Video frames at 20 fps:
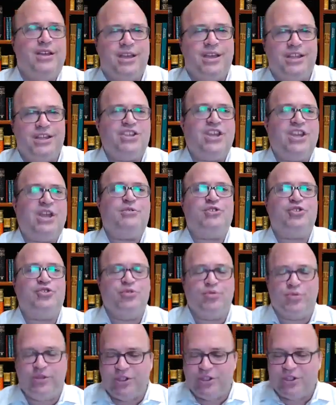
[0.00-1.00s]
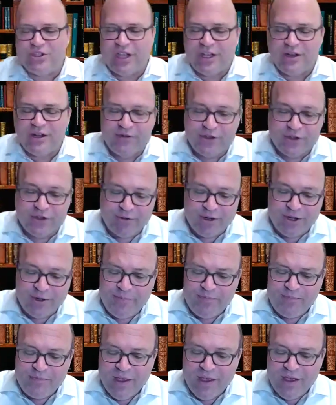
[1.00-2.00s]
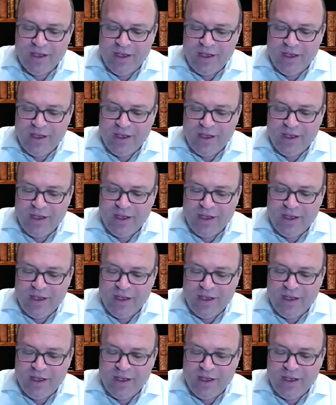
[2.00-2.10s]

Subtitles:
And the same is true with the State of Israel.